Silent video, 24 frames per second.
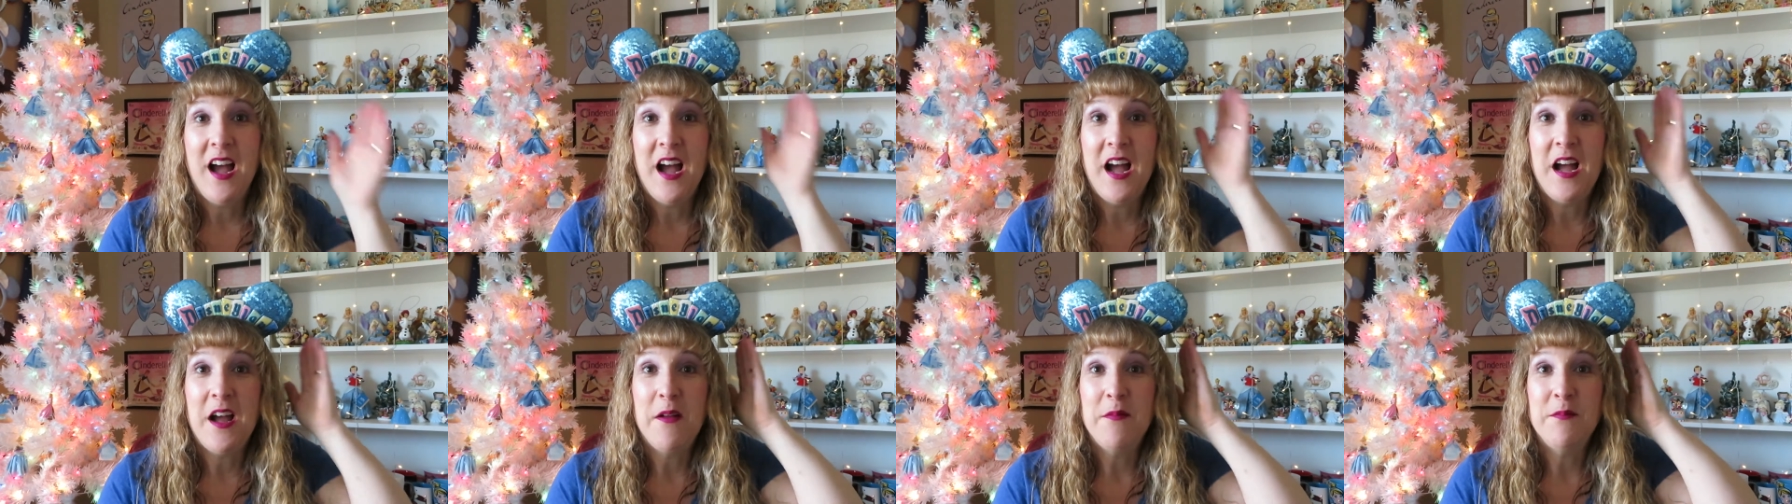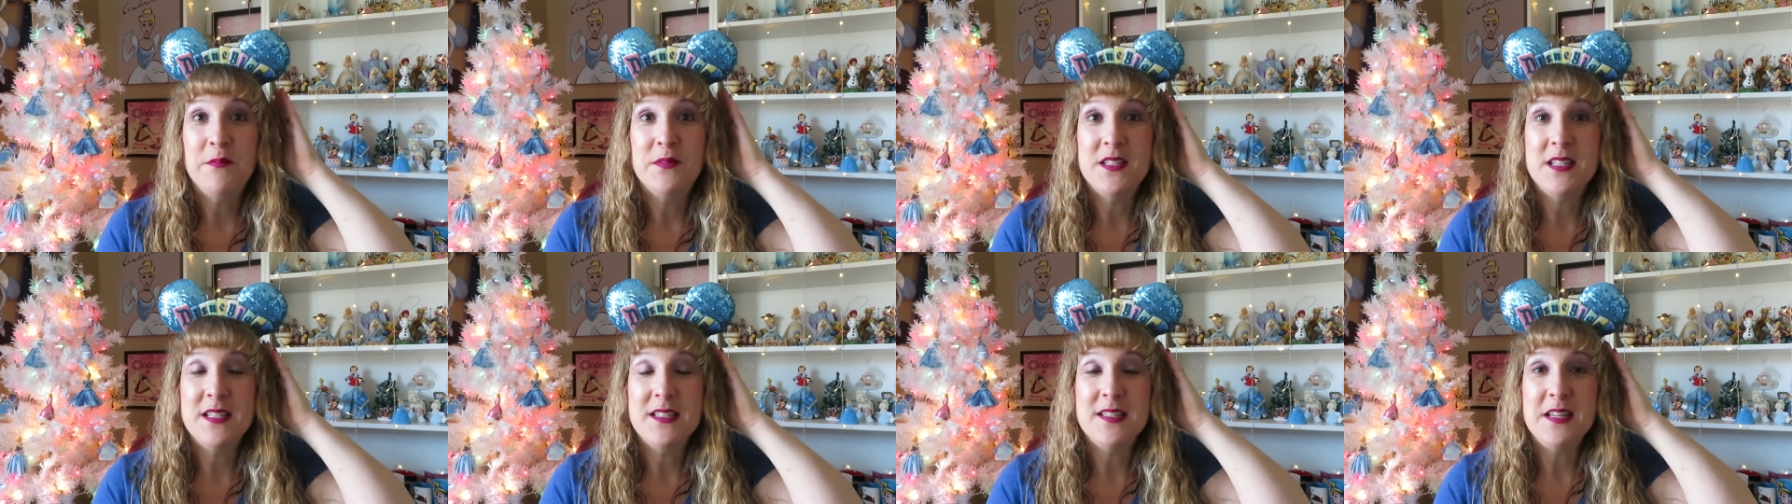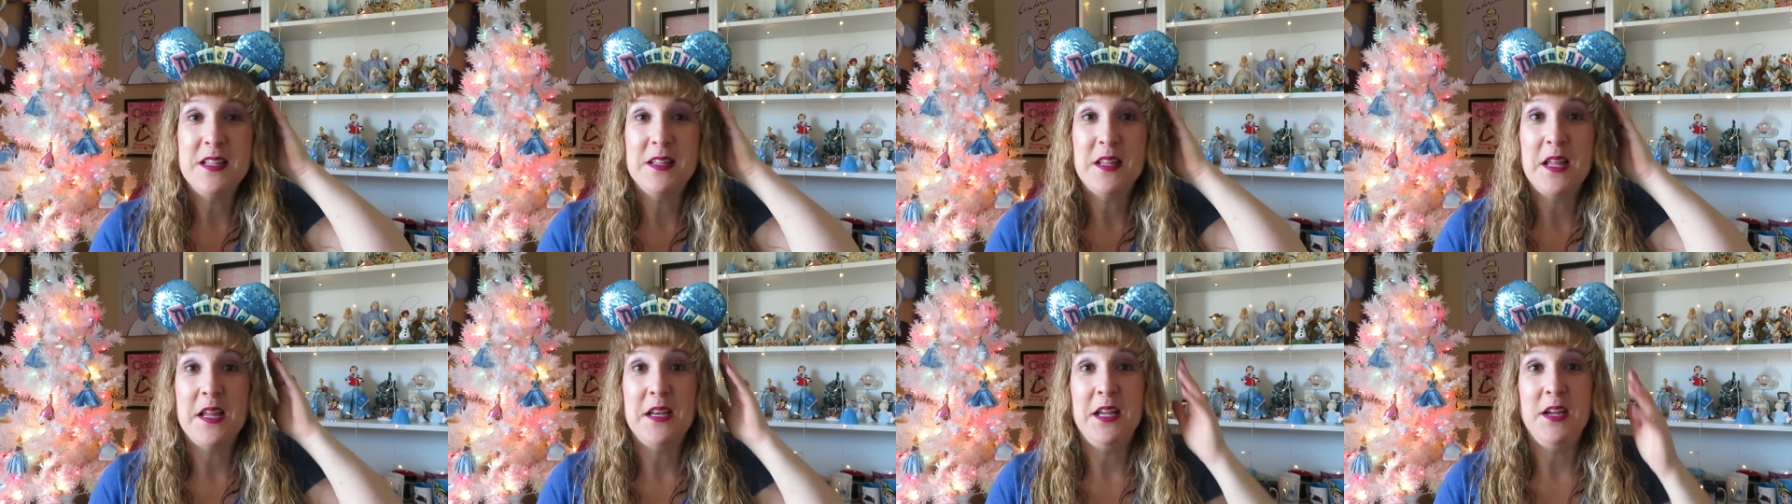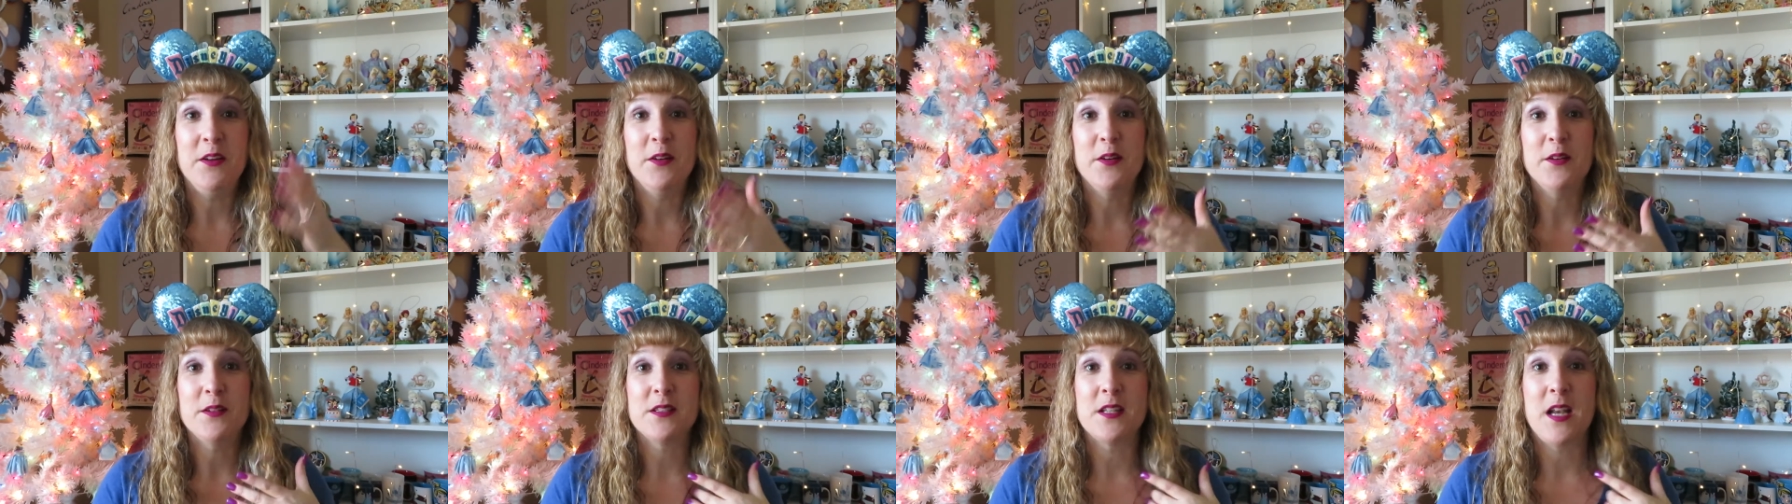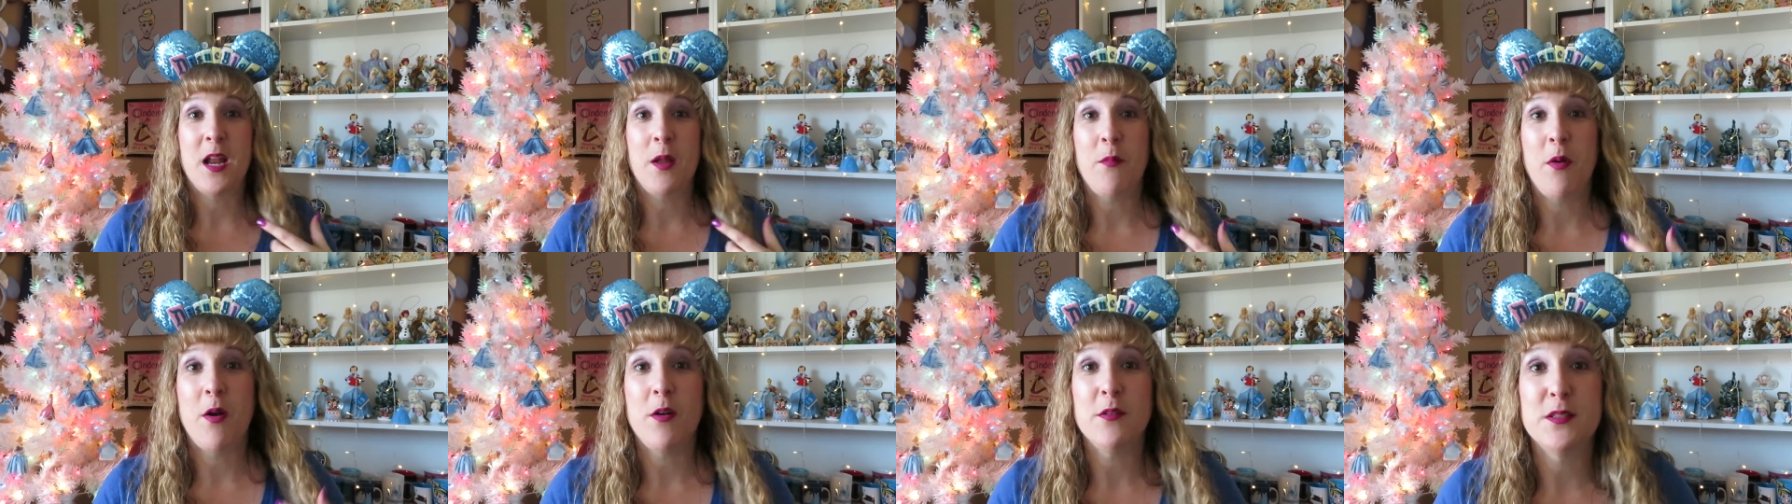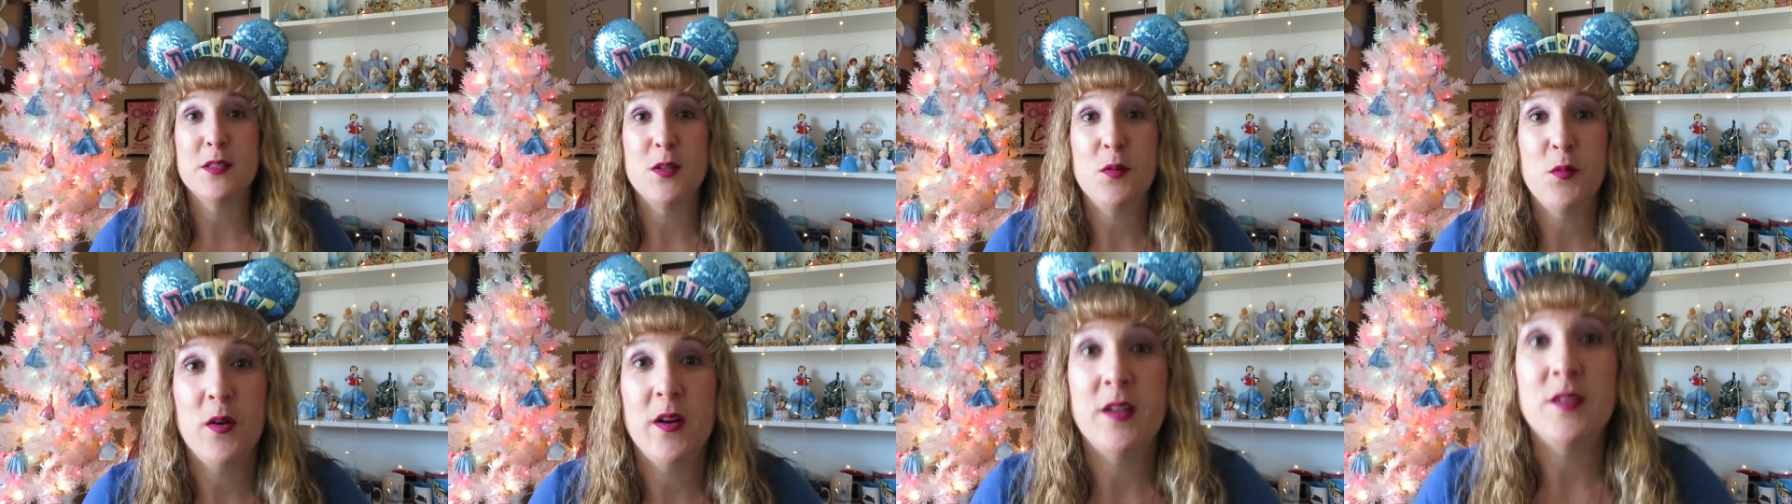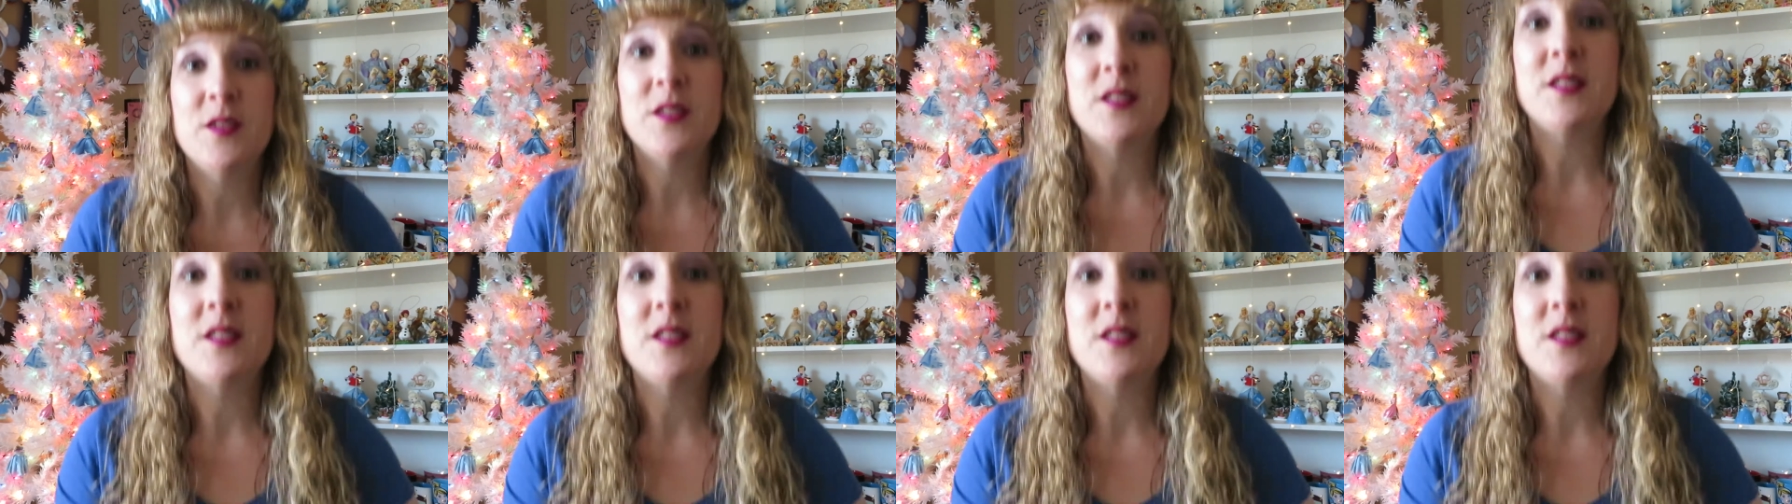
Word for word: um, Disneyland ears, and I'm also wearing